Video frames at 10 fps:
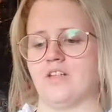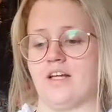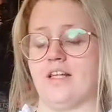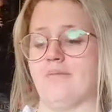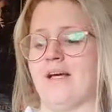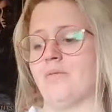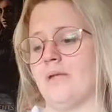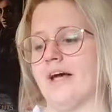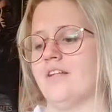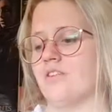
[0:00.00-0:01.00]
and they make
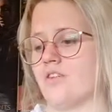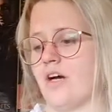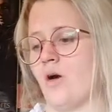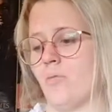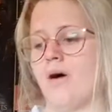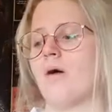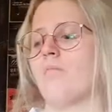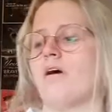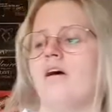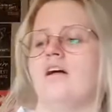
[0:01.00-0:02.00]
plans to help
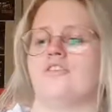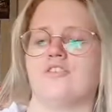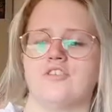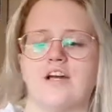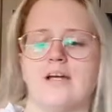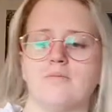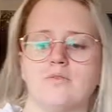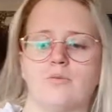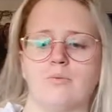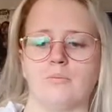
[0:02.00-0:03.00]
Barbara, and
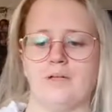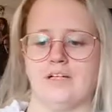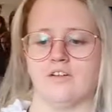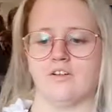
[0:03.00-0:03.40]
James will meet